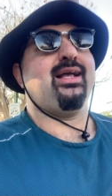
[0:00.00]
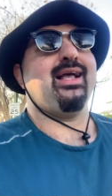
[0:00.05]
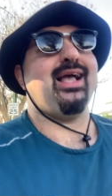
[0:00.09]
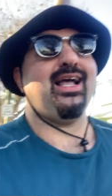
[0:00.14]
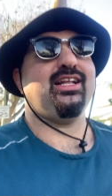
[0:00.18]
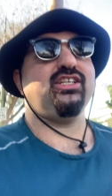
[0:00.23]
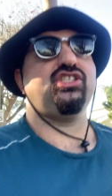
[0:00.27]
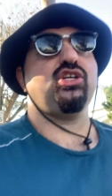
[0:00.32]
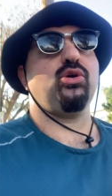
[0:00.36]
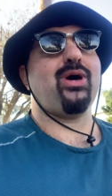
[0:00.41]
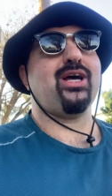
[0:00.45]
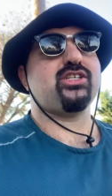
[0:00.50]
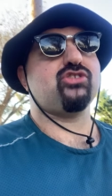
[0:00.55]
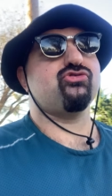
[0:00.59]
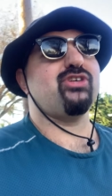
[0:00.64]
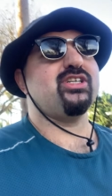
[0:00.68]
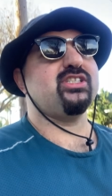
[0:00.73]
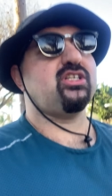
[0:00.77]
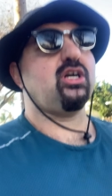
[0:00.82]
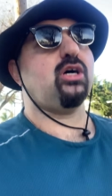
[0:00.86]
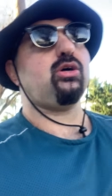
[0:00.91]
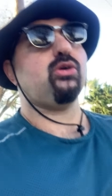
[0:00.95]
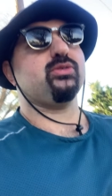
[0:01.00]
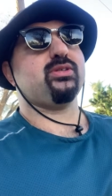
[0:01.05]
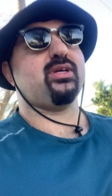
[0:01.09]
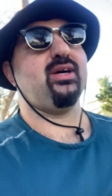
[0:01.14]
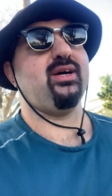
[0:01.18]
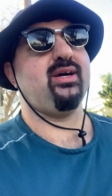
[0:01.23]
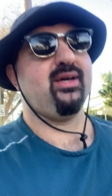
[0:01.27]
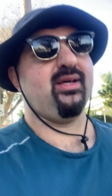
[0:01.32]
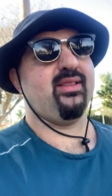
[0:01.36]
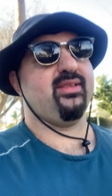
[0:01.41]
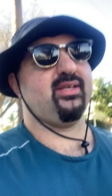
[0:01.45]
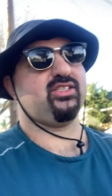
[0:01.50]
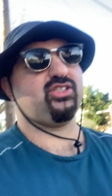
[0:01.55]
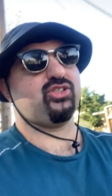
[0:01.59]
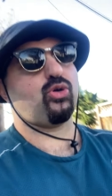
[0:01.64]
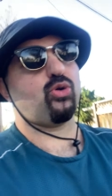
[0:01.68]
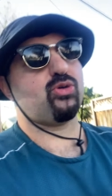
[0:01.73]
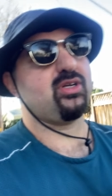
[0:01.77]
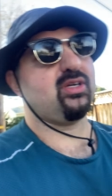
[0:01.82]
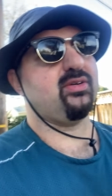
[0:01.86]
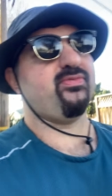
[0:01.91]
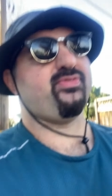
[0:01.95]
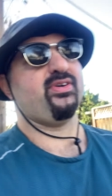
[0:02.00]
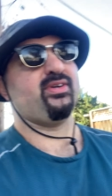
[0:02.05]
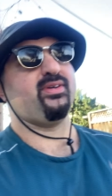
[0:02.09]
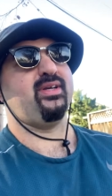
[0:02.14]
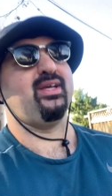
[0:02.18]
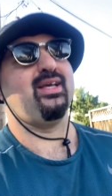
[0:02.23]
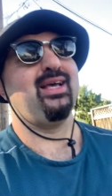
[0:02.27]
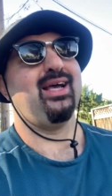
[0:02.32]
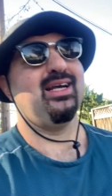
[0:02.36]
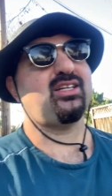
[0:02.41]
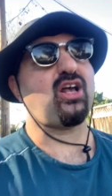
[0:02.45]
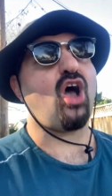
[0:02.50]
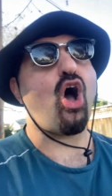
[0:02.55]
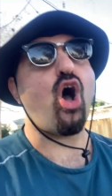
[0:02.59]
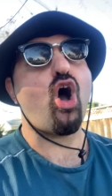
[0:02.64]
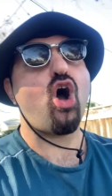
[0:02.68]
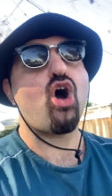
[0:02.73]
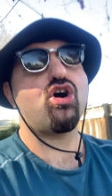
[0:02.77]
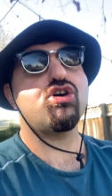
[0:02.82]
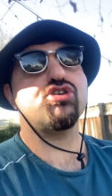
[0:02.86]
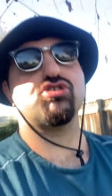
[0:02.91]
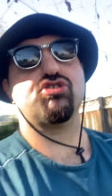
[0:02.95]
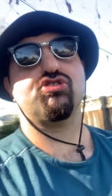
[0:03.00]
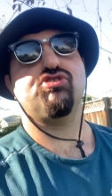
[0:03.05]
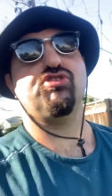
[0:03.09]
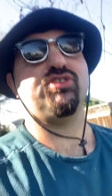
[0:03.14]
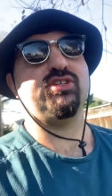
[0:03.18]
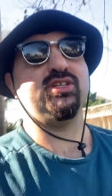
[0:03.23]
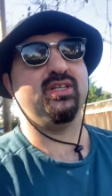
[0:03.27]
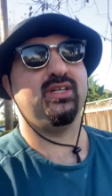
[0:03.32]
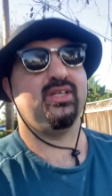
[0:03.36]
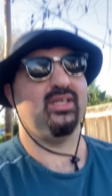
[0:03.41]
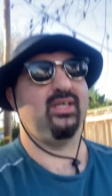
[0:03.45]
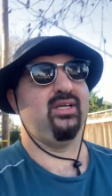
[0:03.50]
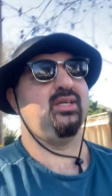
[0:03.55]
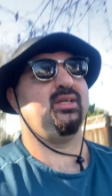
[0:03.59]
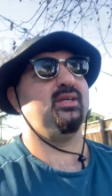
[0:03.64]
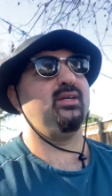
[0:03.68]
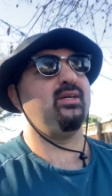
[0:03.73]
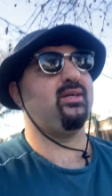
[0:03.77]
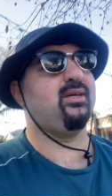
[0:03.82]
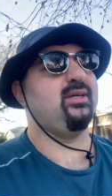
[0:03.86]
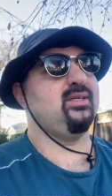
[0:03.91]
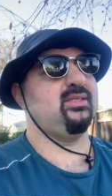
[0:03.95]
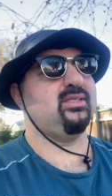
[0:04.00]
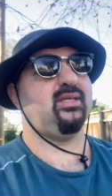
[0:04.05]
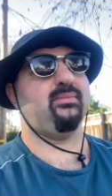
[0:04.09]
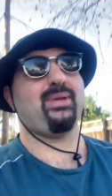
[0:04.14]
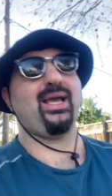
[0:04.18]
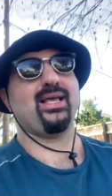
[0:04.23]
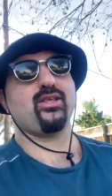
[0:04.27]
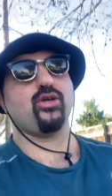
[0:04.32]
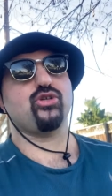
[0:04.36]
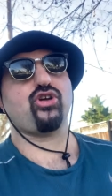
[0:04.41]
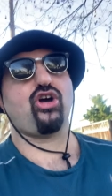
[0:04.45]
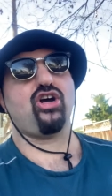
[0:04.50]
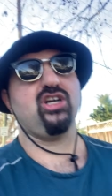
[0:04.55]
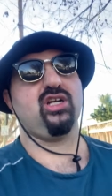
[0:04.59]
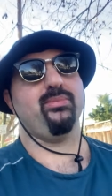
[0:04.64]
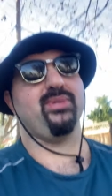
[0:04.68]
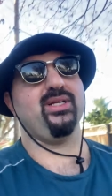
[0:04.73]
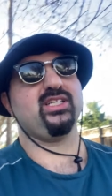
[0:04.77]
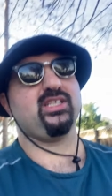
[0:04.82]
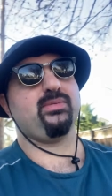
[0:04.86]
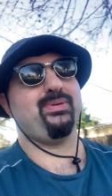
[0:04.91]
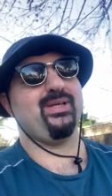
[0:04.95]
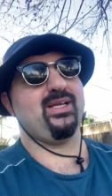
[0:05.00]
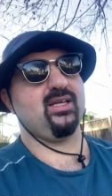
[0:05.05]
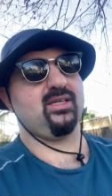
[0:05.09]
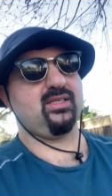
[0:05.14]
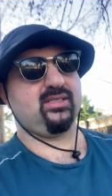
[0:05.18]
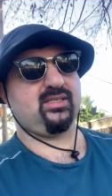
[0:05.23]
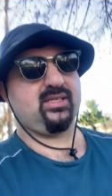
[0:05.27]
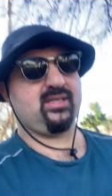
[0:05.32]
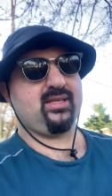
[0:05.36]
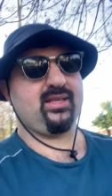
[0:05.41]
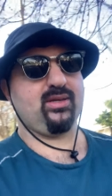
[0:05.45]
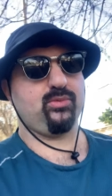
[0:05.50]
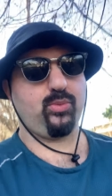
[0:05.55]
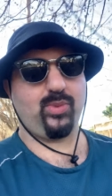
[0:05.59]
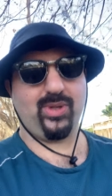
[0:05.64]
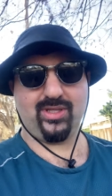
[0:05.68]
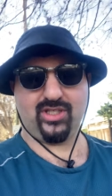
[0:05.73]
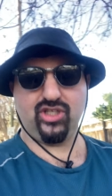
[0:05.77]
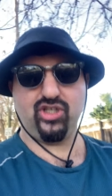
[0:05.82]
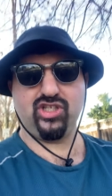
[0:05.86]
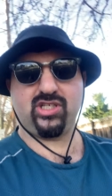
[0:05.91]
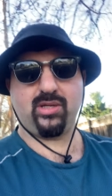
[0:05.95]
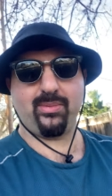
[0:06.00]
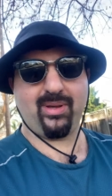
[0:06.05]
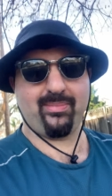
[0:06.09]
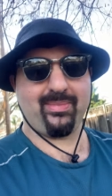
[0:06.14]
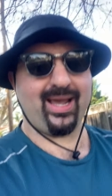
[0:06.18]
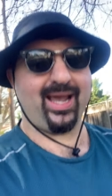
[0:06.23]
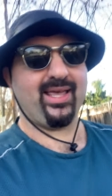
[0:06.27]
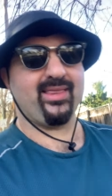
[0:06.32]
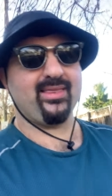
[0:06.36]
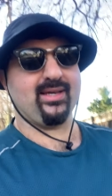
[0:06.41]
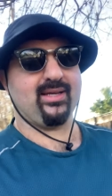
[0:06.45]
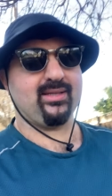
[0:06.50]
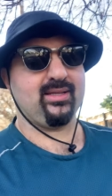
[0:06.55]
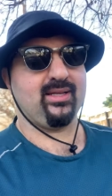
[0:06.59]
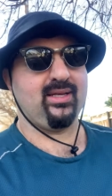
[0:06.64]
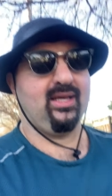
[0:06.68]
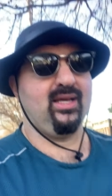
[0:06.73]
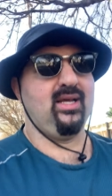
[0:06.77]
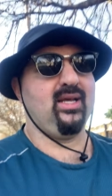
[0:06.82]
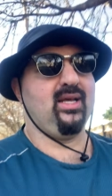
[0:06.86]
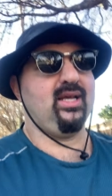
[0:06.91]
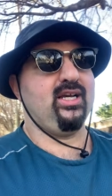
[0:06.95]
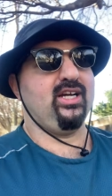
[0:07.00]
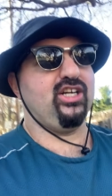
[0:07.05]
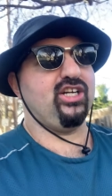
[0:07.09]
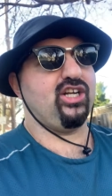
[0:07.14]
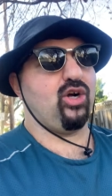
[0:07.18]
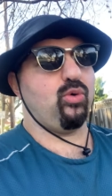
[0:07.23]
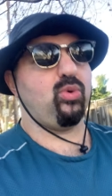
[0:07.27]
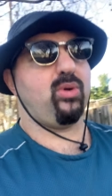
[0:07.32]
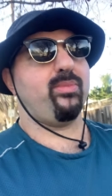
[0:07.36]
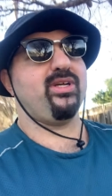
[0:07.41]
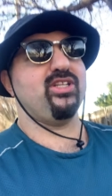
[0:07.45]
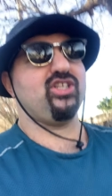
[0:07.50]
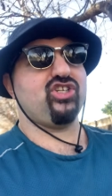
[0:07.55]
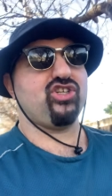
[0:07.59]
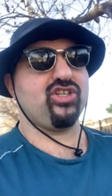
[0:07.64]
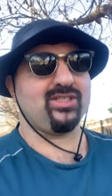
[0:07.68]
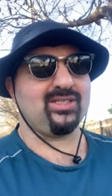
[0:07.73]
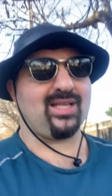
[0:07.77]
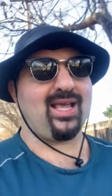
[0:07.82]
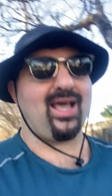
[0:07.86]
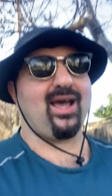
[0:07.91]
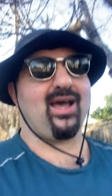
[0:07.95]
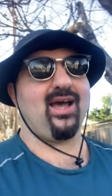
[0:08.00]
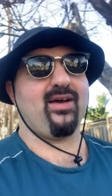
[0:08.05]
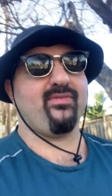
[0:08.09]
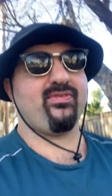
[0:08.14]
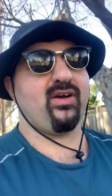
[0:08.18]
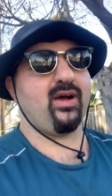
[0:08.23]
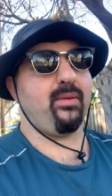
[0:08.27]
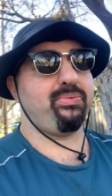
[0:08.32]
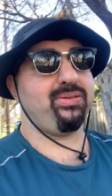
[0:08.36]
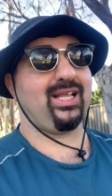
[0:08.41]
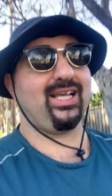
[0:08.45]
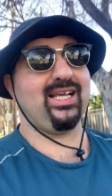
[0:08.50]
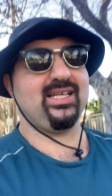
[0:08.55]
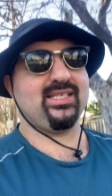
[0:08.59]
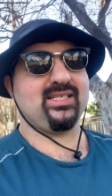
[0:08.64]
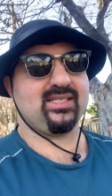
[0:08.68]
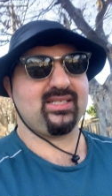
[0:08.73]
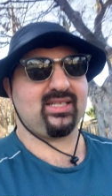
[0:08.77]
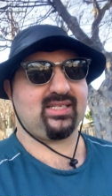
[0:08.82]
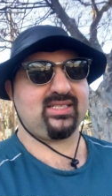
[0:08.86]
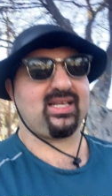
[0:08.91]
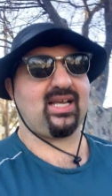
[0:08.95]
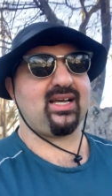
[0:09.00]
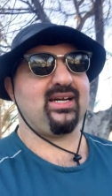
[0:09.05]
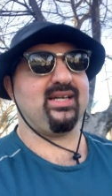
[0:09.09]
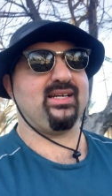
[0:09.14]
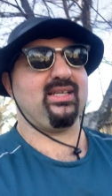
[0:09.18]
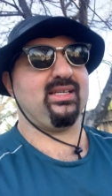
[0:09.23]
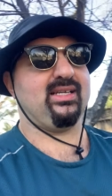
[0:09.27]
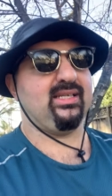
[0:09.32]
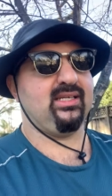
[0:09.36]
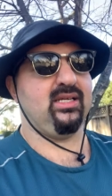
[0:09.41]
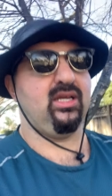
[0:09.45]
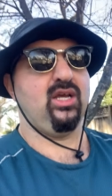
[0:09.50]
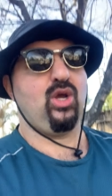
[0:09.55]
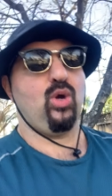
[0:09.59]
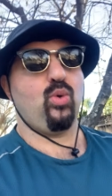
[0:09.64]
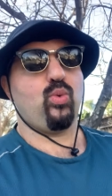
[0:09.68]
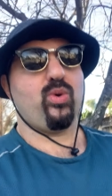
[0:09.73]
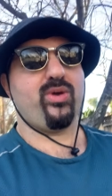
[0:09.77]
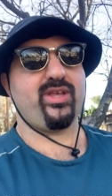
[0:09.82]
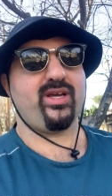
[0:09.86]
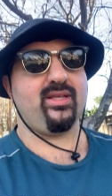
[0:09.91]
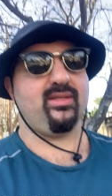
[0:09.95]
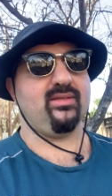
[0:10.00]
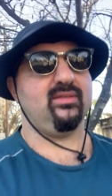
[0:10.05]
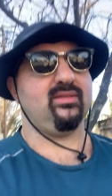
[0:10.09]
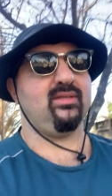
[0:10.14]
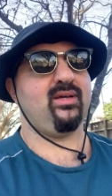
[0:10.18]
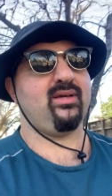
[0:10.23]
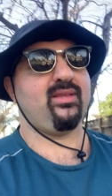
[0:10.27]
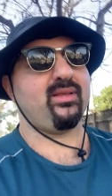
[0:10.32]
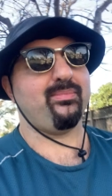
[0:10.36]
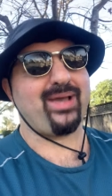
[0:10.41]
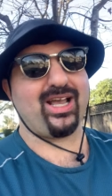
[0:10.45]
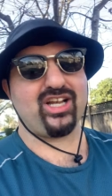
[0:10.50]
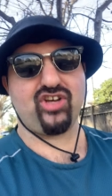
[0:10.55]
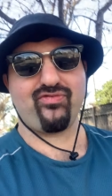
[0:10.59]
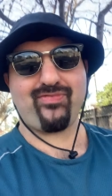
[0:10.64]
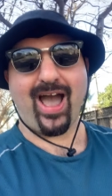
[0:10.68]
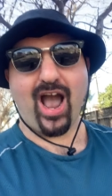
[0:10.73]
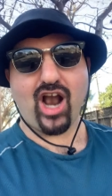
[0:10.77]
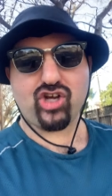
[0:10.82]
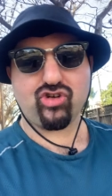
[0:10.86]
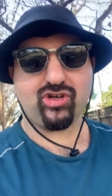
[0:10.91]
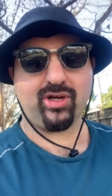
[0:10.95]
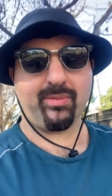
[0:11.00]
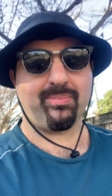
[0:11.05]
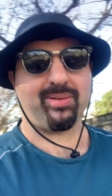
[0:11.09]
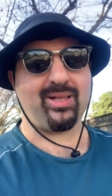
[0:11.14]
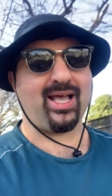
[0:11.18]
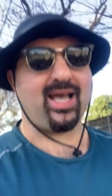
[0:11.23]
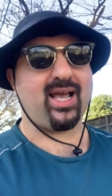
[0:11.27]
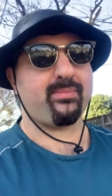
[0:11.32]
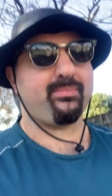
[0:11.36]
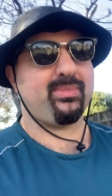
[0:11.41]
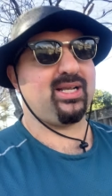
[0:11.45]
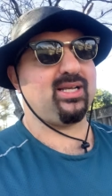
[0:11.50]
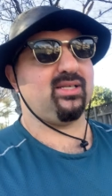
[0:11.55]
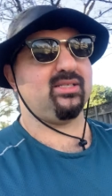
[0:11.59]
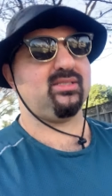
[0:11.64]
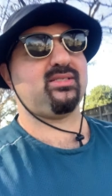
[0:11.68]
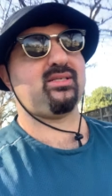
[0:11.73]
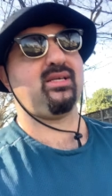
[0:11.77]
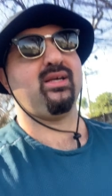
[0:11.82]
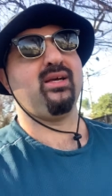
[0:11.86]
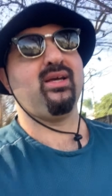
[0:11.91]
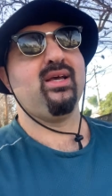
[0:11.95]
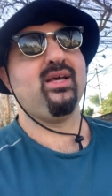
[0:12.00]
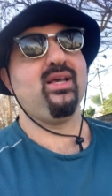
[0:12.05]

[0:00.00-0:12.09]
And so as a result, it's sort of, it's harder to make those arguments because that what used to be made that, you know, women shouldn't have a place in society within the manufacturing plant because